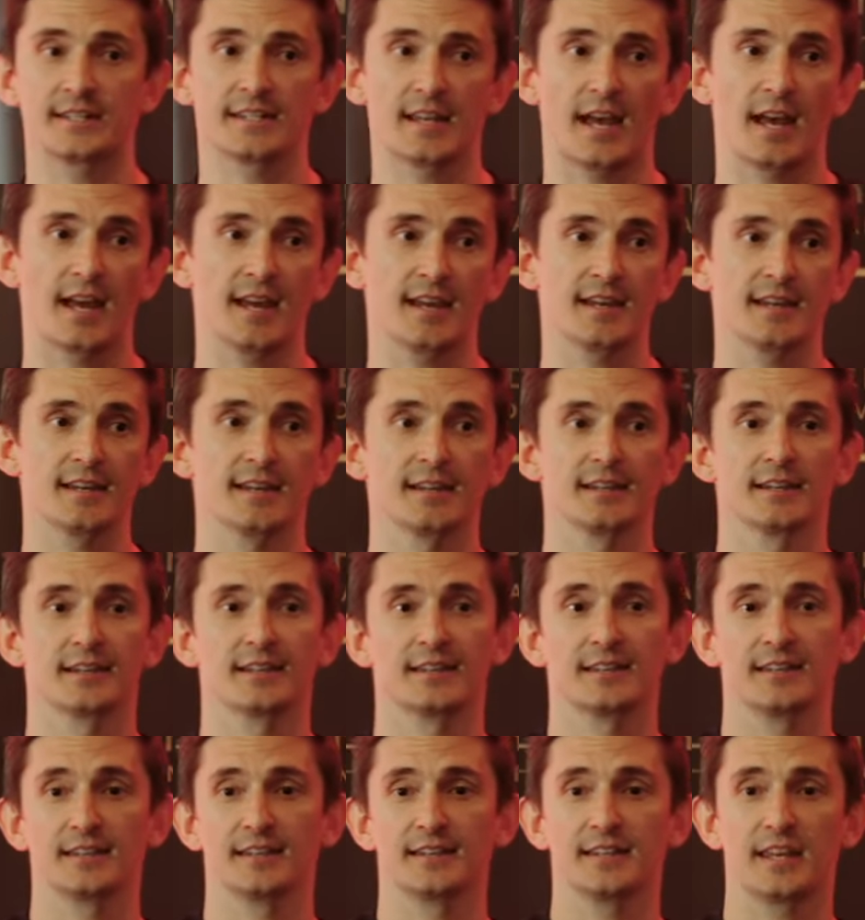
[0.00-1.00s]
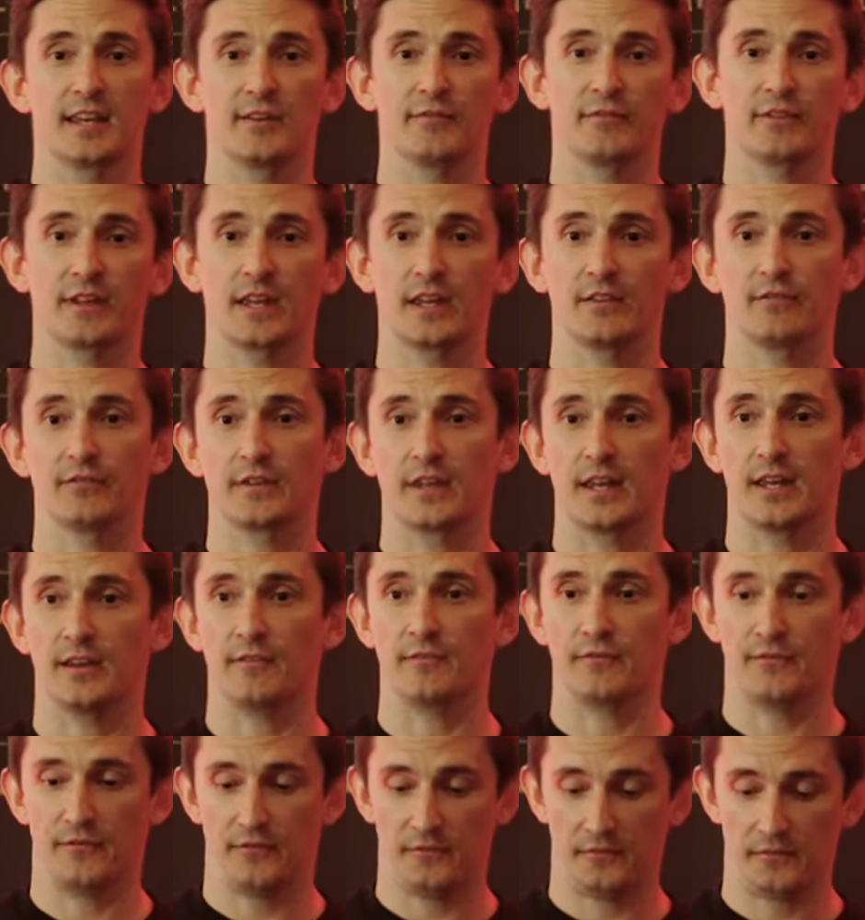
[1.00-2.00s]
say give, give,
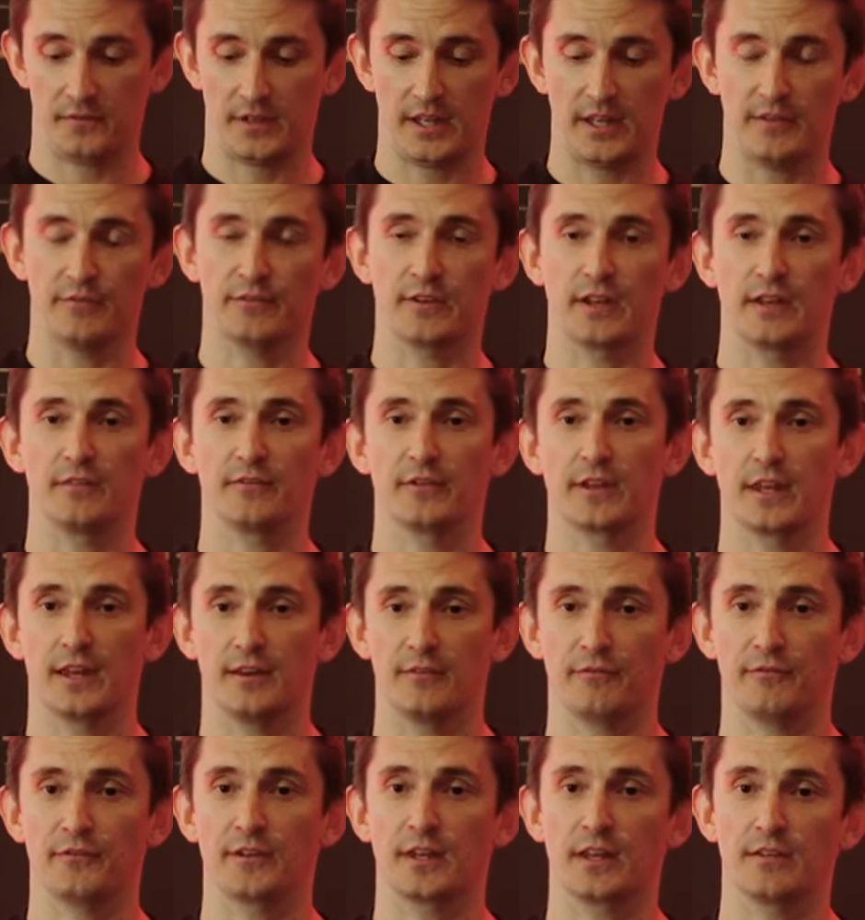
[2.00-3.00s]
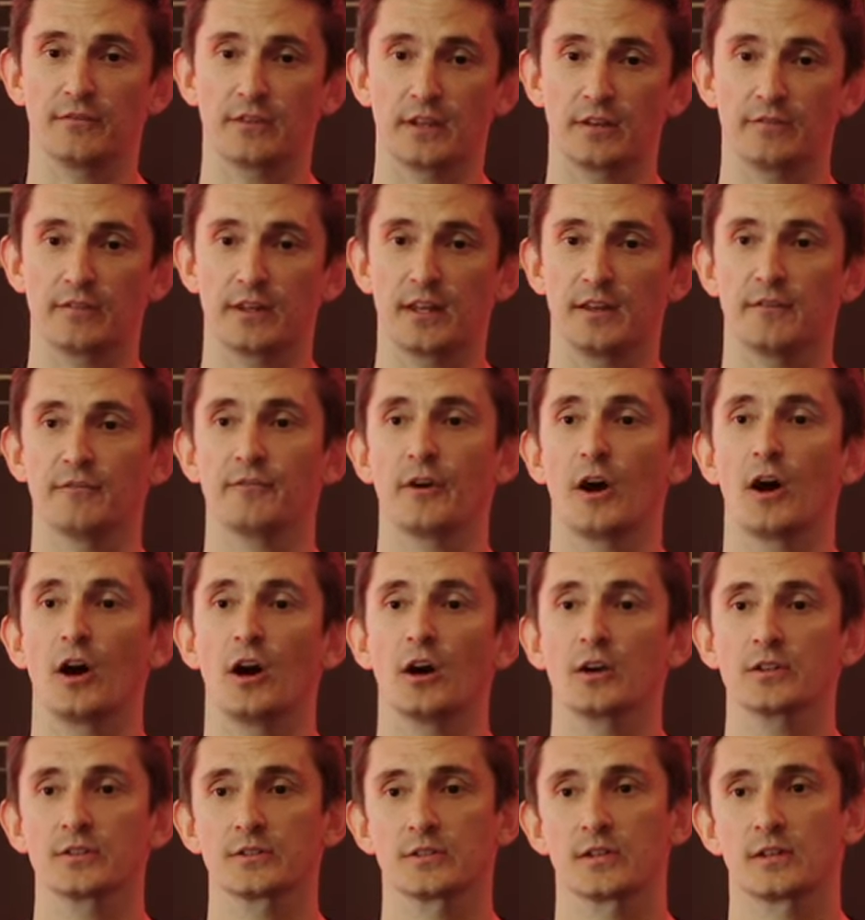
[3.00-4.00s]
give, give, give, give, give, give, give,
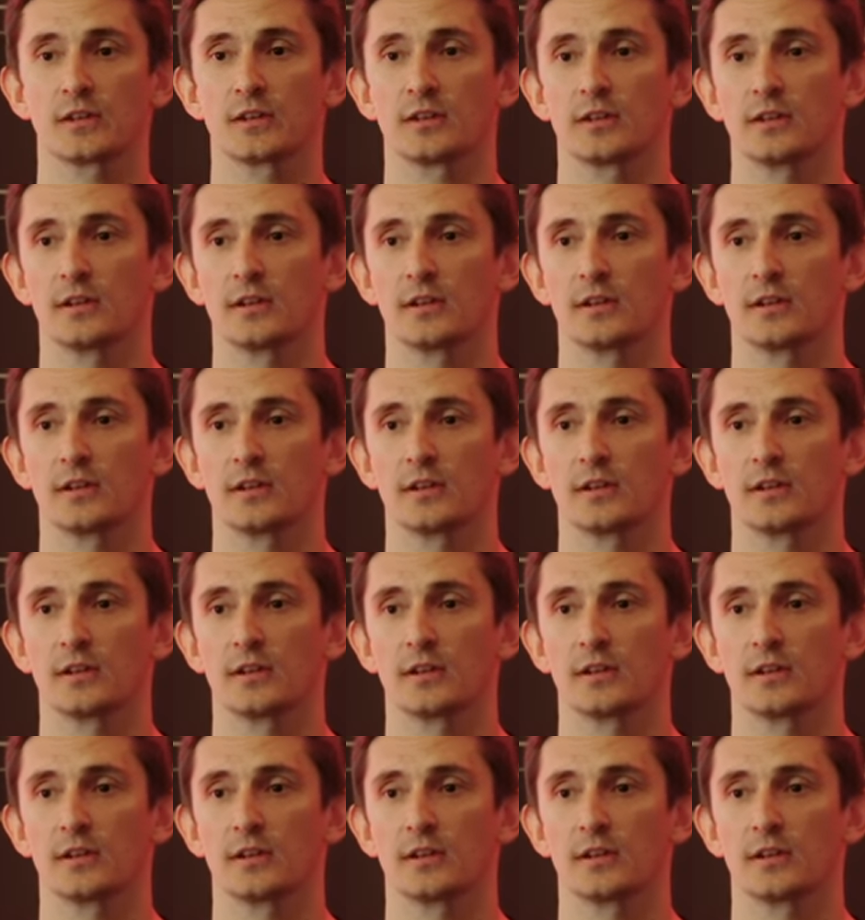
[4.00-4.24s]
ask.